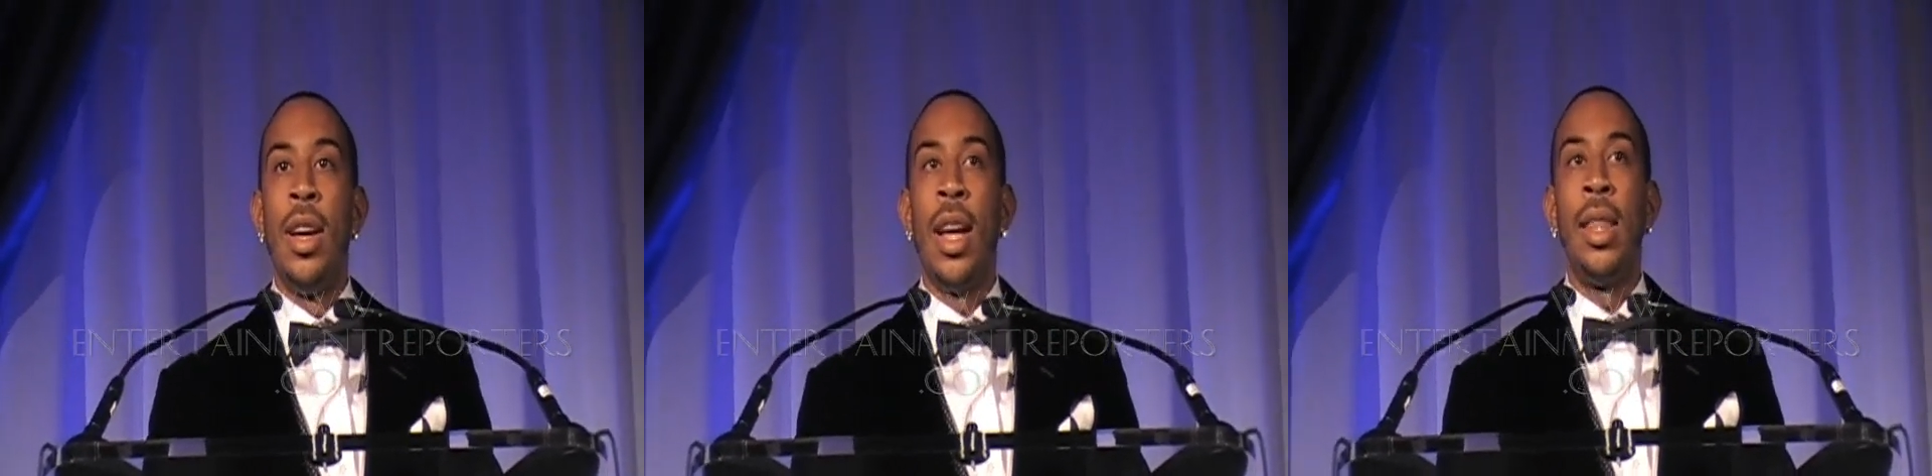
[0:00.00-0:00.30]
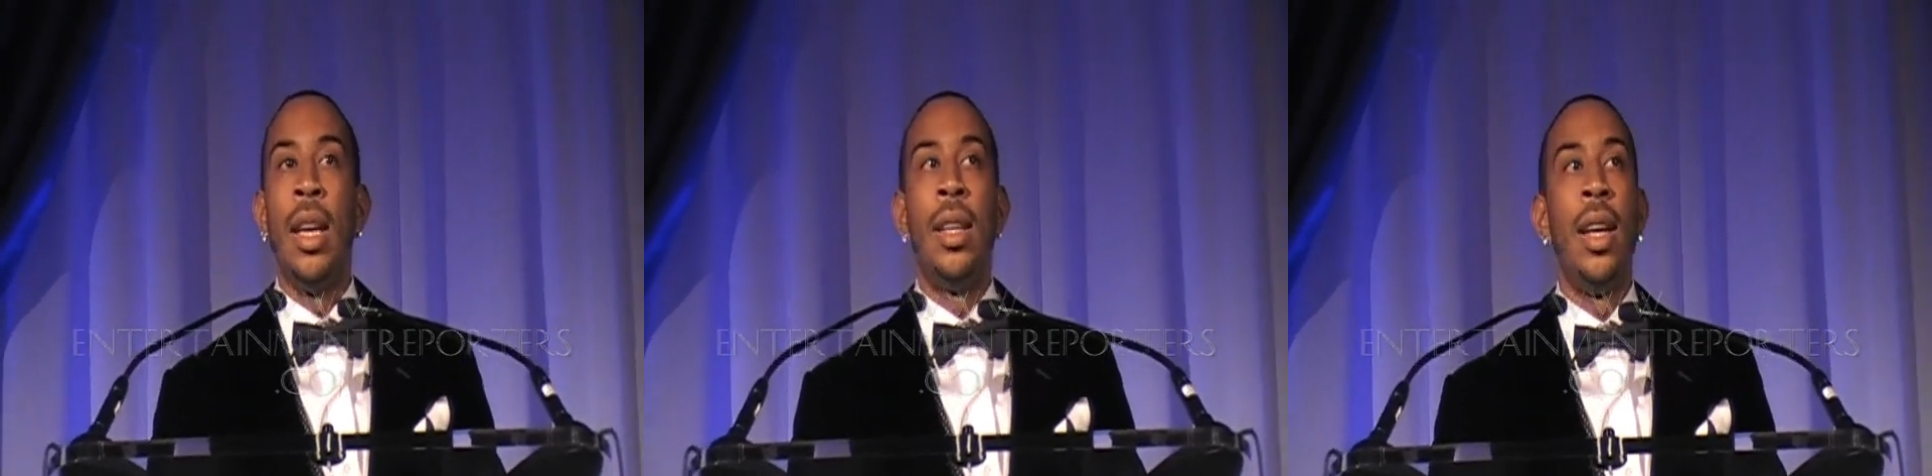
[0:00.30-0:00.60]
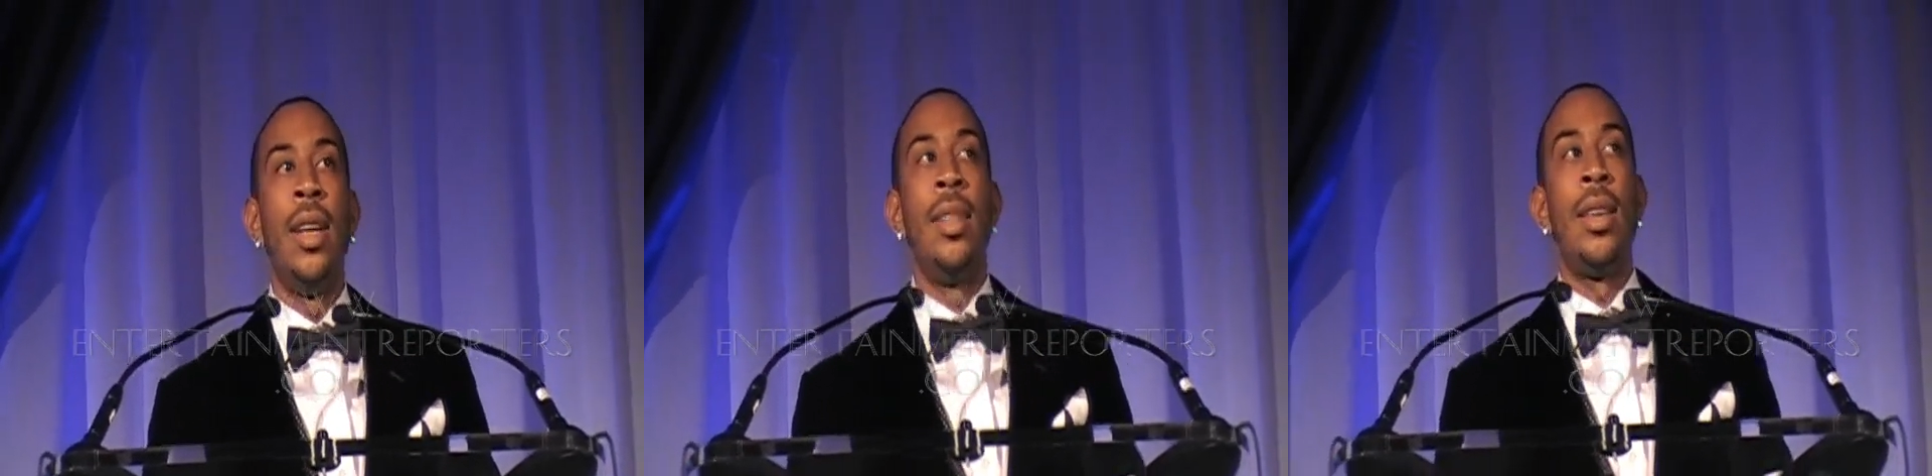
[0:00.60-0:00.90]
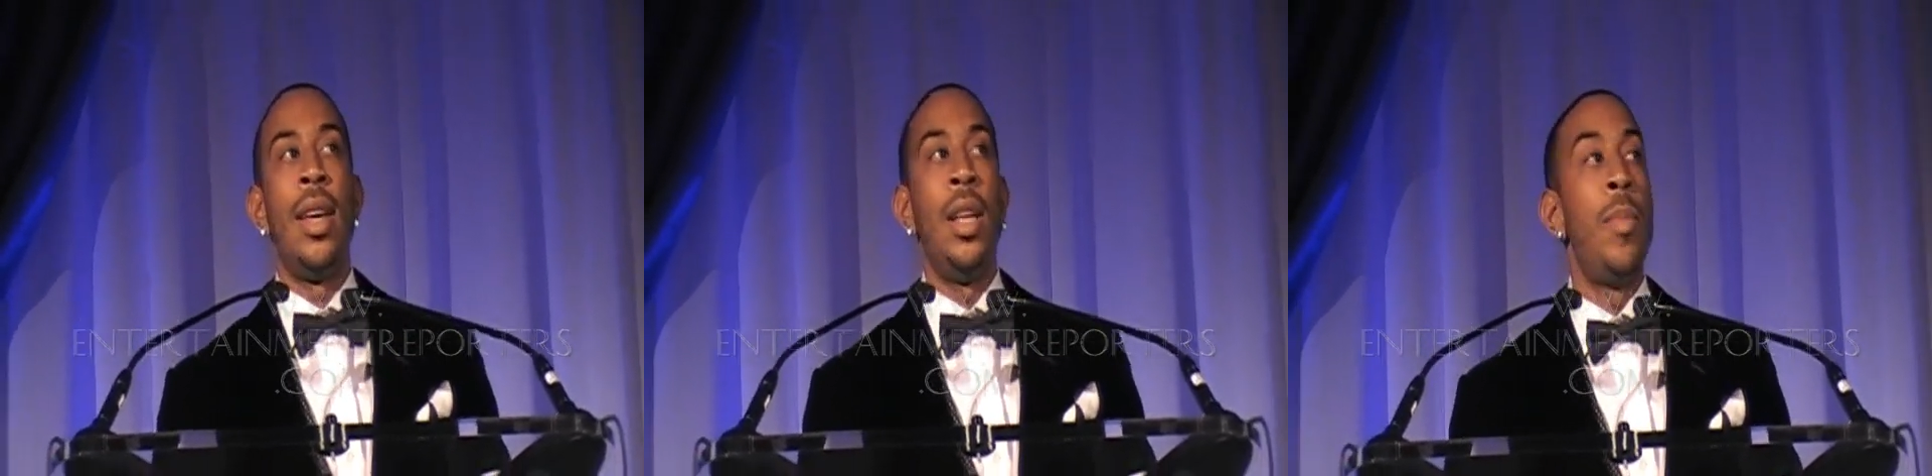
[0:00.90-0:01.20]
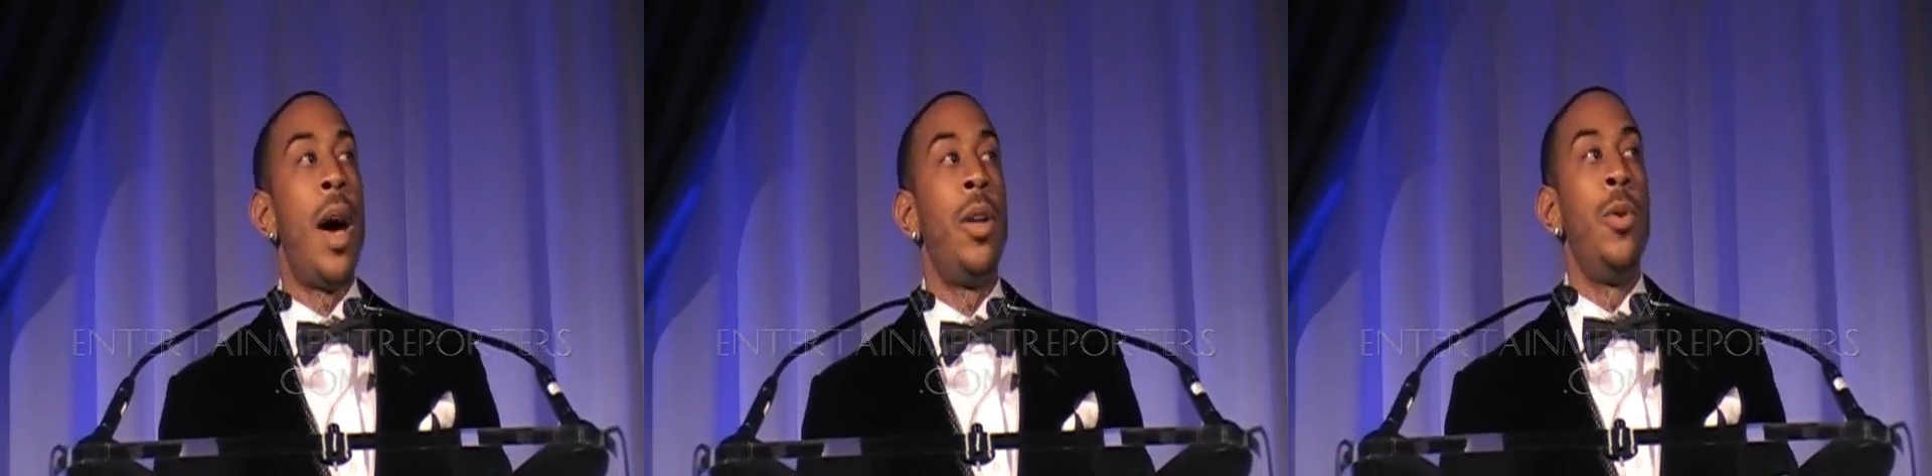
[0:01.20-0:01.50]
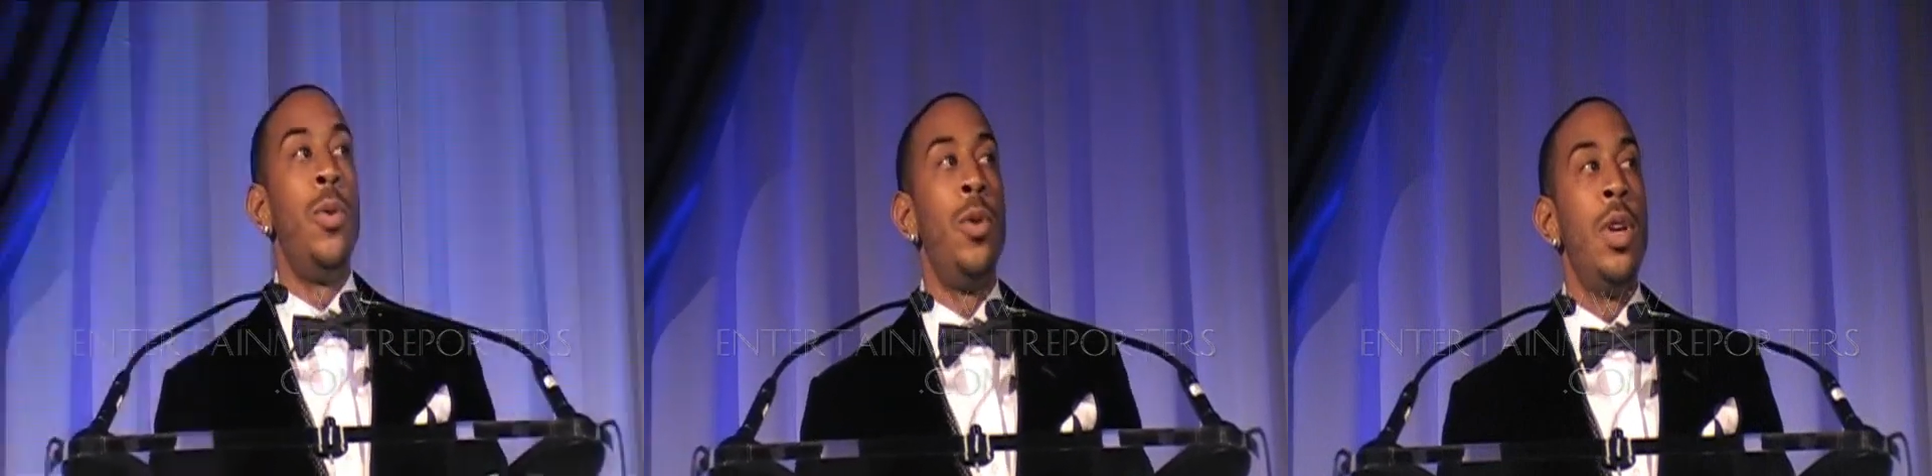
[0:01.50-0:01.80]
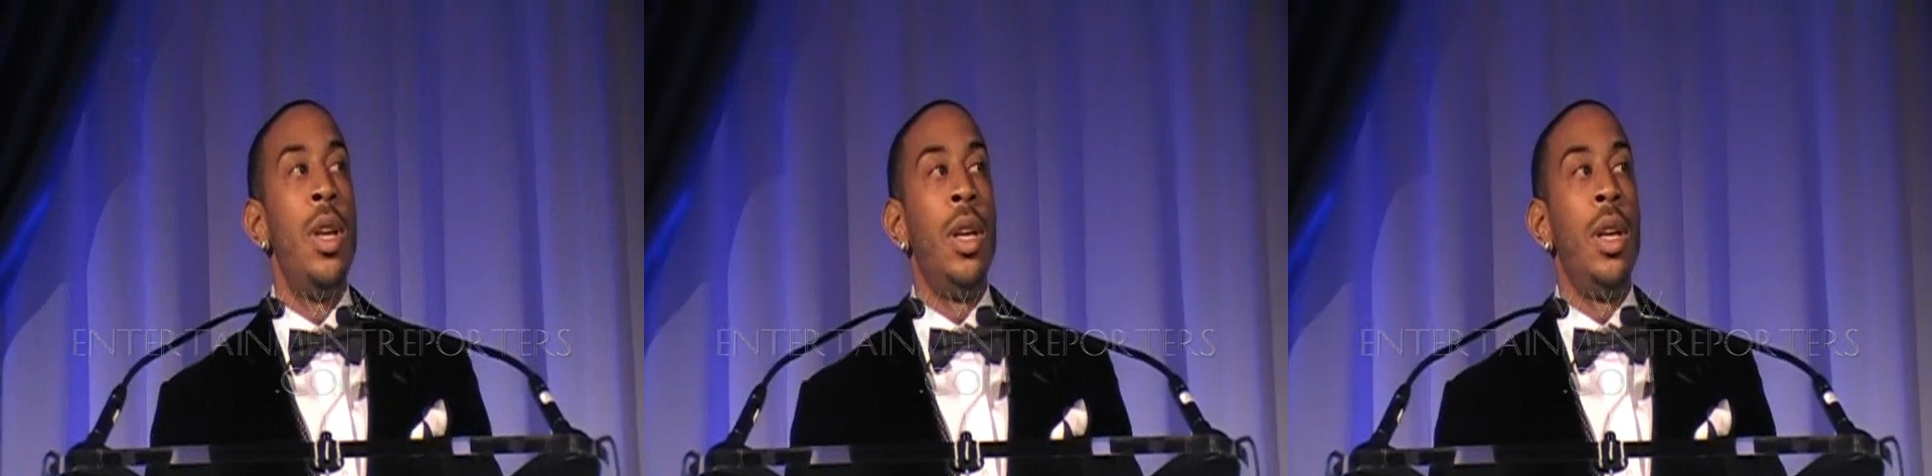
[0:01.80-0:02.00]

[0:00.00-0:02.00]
and I think that any anybody who